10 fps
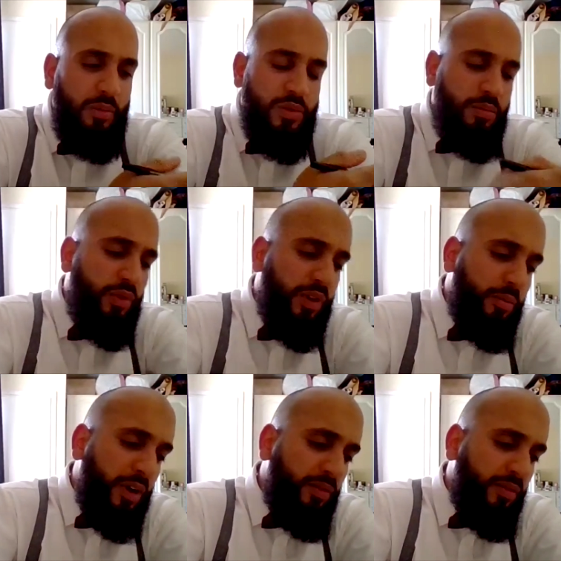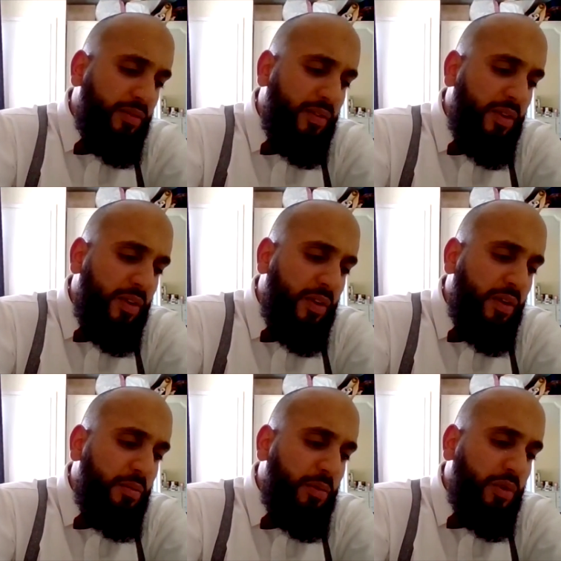up was boring, bro.
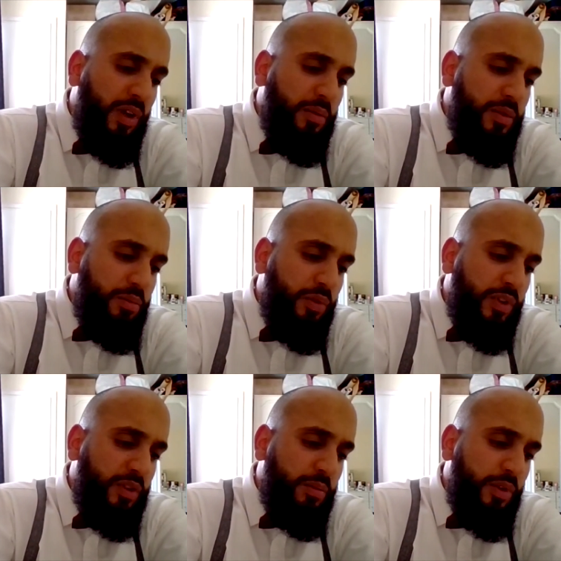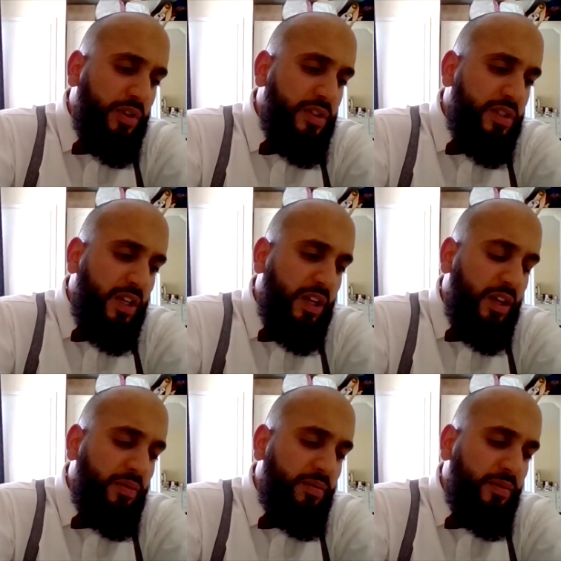Build up was boring to be honest.
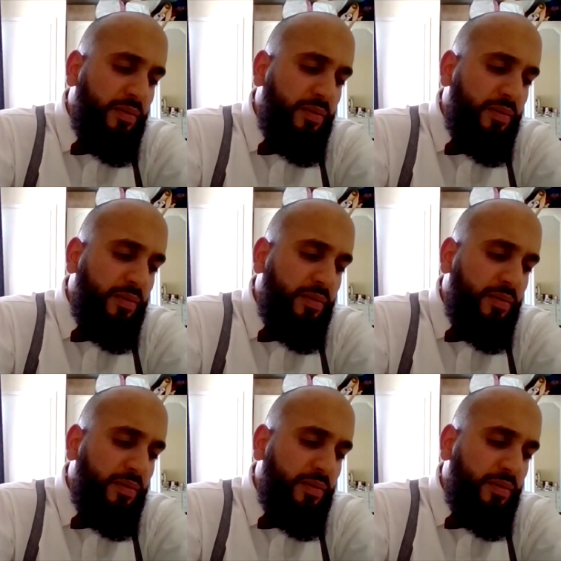Um, Looks